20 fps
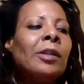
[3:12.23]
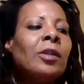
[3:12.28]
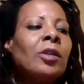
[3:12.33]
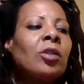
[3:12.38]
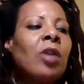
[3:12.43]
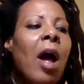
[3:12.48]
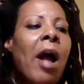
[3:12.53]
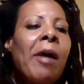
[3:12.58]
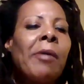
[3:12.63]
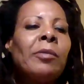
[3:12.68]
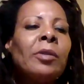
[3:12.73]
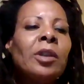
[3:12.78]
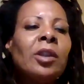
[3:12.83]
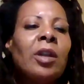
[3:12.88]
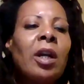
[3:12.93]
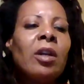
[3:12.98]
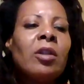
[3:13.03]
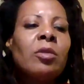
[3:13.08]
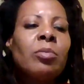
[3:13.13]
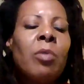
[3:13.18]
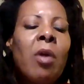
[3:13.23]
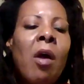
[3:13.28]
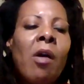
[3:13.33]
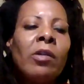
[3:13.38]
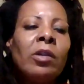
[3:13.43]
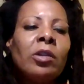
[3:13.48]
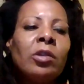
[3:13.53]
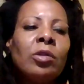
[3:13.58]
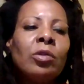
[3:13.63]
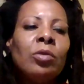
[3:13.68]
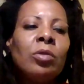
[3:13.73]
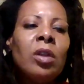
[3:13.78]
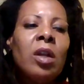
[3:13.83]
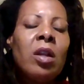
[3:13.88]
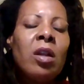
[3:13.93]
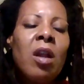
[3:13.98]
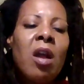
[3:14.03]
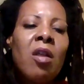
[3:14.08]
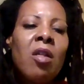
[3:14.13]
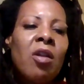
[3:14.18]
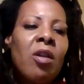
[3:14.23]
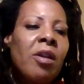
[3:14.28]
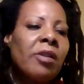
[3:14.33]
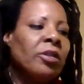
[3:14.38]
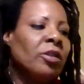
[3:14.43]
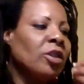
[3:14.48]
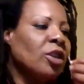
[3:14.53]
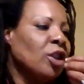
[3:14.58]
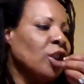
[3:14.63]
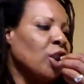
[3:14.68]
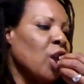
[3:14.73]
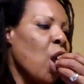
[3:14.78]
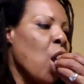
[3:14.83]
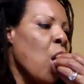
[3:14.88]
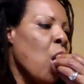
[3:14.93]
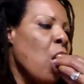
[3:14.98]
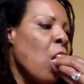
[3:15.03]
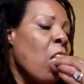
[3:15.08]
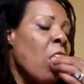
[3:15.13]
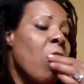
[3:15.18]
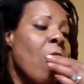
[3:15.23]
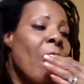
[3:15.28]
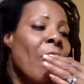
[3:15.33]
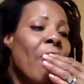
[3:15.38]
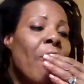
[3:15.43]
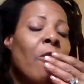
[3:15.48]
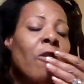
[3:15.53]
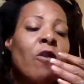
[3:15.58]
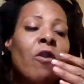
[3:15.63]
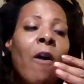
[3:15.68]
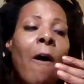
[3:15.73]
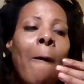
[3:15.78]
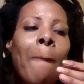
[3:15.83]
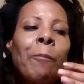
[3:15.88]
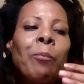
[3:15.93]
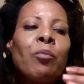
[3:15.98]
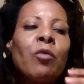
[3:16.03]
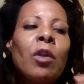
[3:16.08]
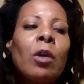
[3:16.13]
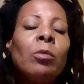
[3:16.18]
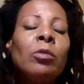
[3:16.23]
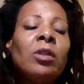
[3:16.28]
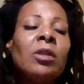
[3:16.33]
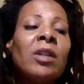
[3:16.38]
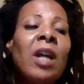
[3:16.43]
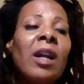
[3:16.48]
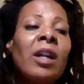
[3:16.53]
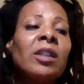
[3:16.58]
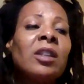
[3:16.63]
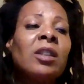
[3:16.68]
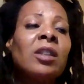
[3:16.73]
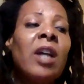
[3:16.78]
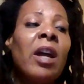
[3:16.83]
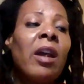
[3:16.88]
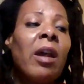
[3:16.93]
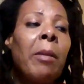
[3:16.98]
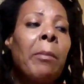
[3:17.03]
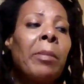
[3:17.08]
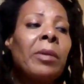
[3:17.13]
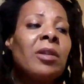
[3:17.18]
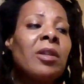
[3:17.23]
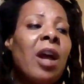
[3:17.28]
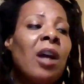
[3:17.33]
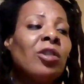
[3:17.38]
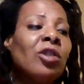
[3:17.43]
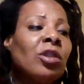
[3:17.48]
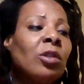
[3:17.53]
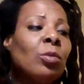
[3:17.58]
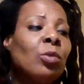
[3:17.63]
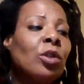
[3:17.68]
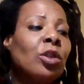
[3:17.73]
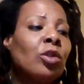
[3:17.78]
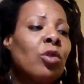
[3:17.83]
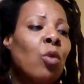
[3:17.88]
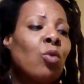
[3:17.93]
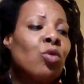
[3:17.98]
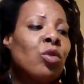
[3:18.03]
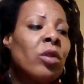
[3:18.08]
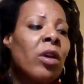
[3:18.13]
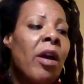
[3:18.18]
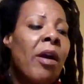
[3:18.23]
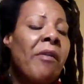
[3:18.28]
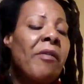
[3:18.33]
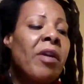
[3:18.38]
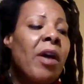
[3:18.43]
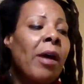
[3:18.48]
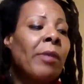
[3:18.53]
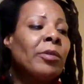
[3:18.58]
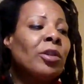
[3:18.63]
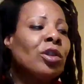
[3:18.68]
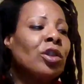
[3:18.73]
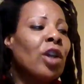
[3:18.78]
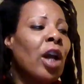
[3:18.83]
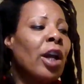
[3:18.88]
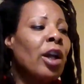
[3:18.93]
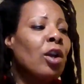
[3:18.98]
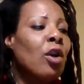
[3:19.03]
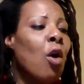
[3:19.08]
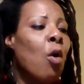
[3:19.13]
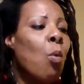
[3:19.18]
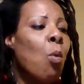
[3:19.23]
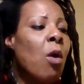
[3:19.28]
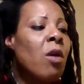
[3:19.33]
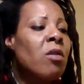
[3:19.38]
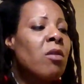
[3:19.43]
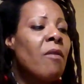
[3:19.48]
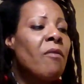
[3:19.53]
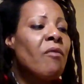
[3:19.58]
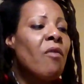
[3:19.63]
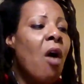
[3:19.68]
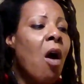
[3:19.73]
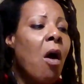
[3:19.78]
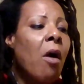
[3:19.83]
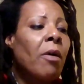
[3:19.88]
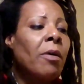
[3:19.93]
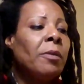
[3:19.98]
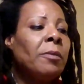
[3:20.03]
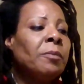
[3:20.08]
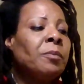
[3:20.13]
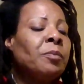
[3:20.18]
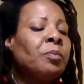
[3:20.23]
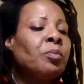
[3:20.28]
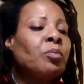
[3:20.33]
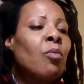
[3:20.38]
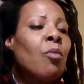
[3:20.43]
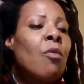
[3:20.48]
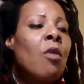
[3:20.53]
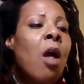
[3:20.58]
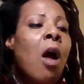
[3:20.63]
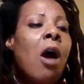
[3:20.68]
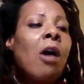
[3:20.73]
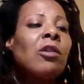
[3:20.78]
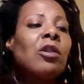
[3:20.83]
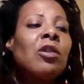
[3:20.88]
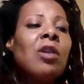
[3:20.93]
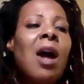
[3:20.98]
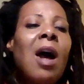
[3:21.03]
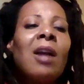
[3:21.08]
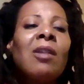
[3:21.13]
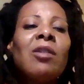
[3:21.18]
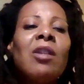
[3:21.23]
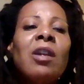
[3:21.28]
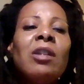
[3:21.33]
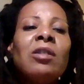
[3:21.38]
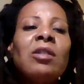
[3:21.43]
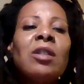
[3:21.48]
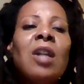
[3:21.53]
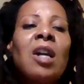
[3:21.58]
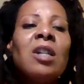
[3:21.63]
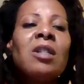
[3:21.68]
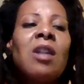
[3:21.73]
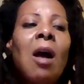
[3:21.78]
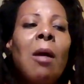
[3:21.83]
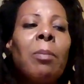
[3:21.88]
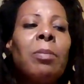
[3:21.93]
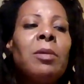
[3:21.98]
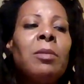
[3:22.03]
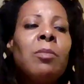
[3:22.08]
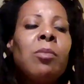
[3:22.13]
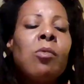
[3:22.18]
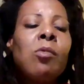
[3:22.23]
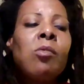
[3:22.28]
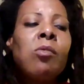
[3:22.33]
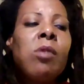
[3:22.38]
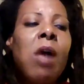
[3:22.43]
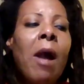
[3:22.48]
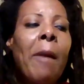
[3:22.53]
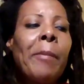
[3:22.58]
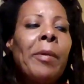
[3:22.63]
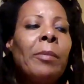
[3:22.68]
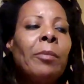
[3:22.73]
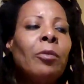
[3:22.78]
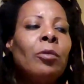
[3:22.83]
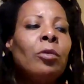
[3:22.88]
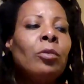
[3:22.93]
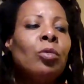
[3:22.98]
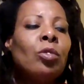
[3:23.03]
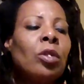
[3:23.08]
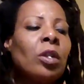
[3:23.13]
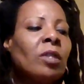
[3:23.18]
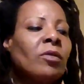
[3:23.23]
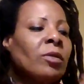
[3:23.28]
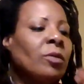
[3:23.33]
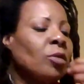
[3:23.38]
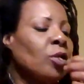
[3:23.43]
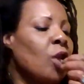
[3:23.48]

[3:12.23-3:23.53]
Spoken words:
Like when I spent on school at Lilith Energy, the first time it was like a second, but that shit was so scary. I was like, yo, what the fuck? I think that's how people who walk on